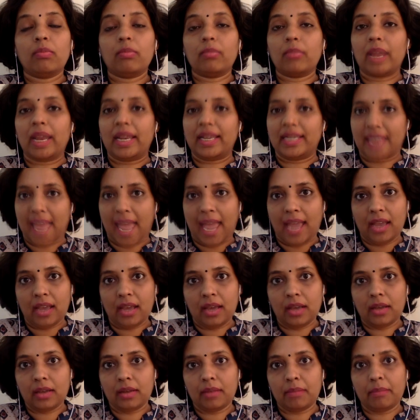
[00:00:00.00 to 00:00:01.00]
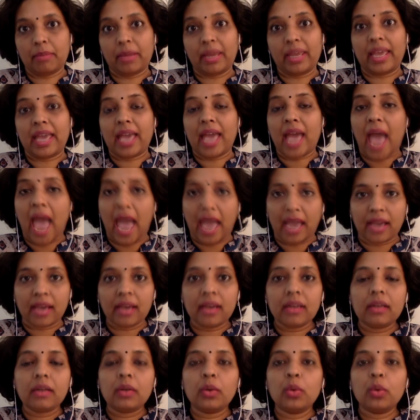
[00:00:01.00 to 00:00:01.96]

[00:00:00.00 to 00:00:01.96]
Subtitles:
attack by a hacker